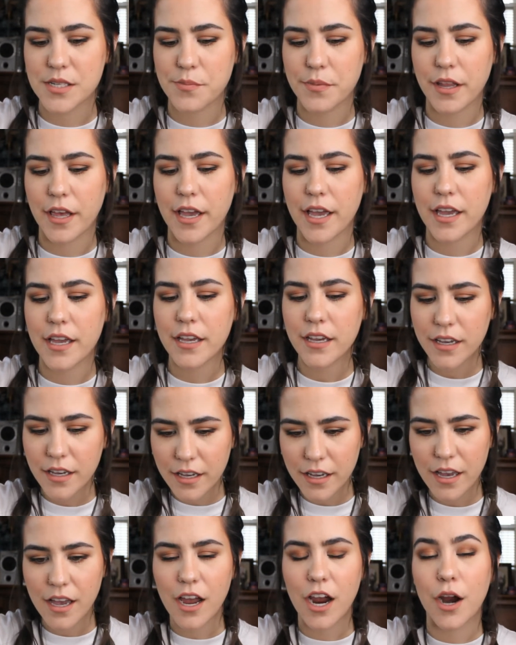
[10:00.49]
play.
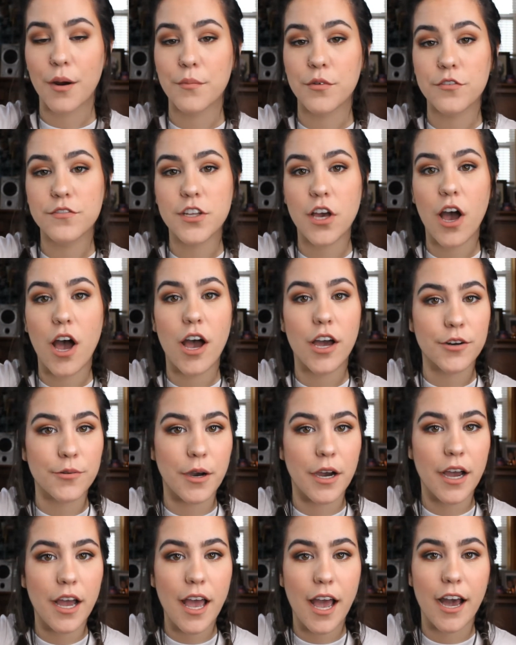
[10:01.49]
I moved to
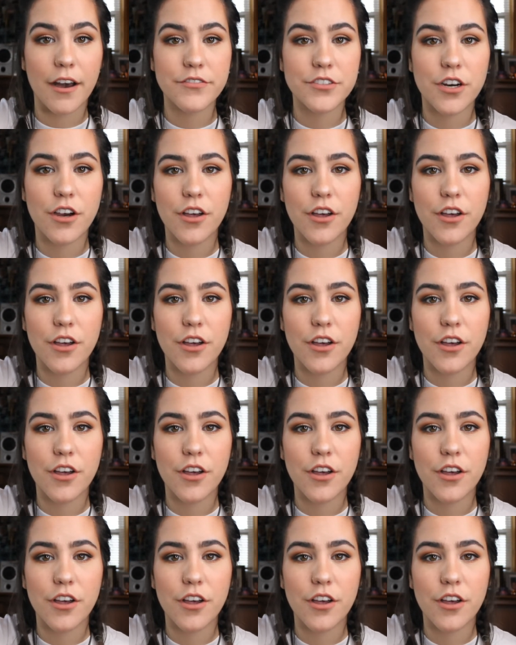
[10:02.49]
Ottawa after